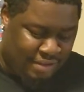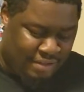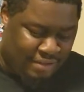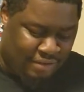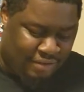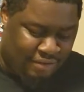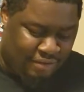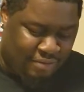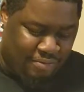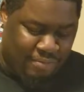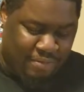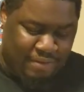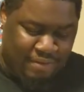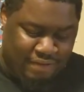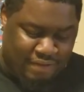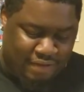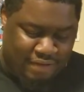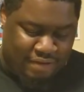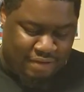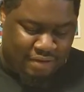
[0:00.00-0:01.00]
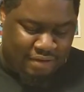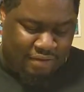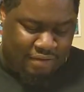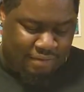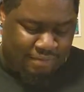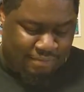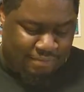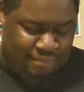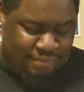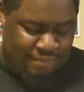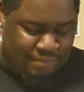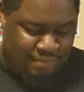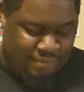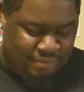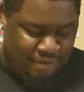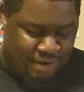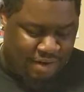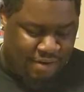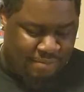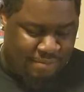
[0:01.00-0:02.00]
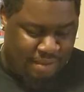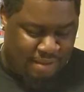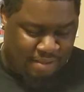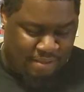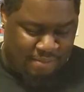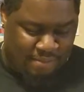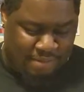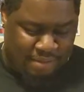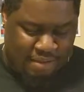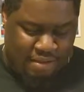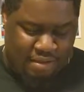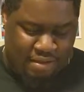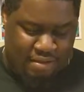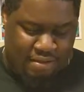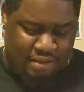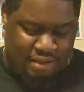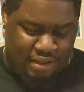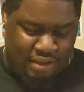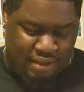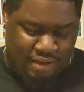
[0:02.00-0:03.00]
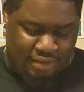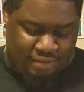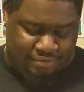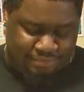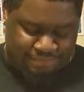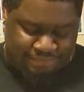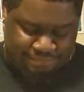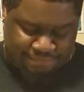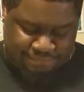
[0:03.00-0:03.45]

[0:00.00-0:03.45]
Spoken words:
their Super Nintendo, and was trying to make them be good to get it.